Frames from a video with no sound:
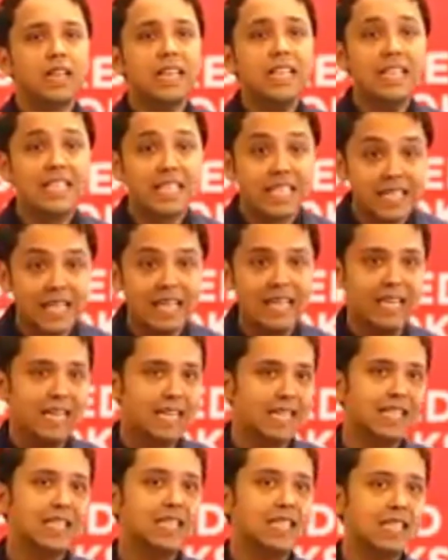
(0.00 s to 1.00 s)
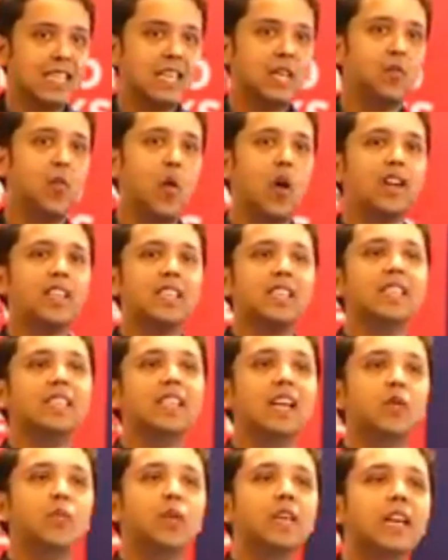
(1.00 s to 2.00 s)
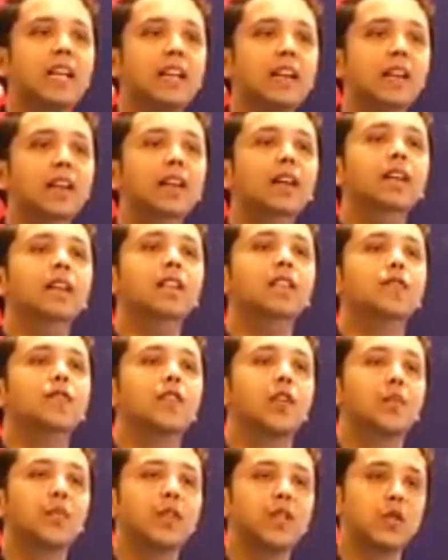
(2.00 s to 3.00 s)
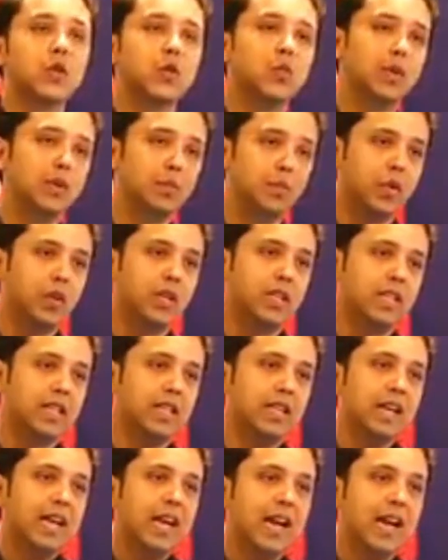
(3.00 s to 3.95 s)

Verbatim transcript: inside and see what is it that we can learn from this human body.